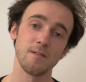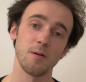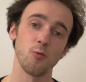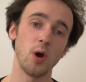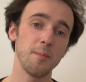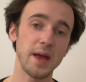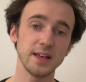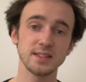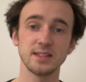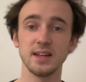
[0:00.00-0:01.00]
What
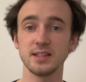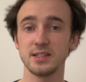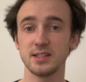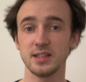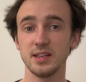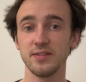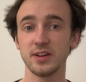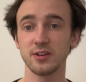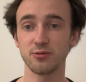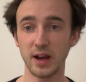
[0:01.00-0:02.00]
makes this
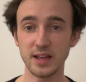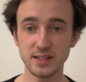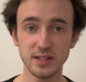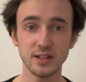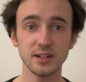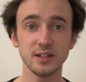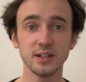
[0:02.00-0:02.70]
even crazier